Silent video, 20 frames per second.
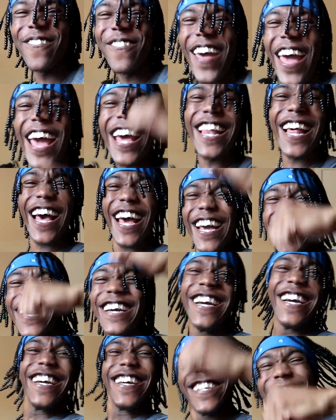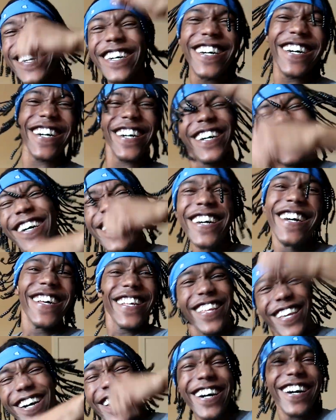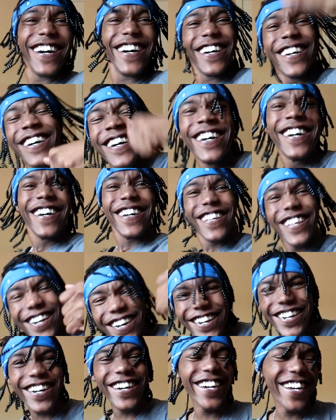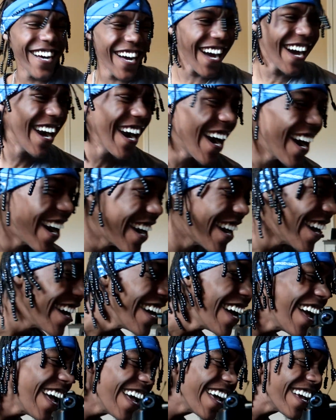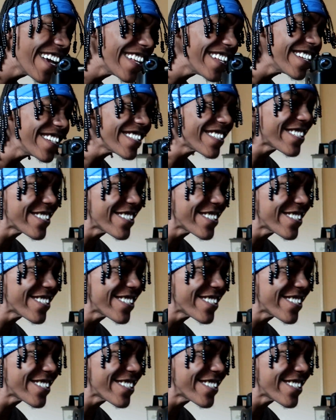Hey. Yo, yo, yo, hitting the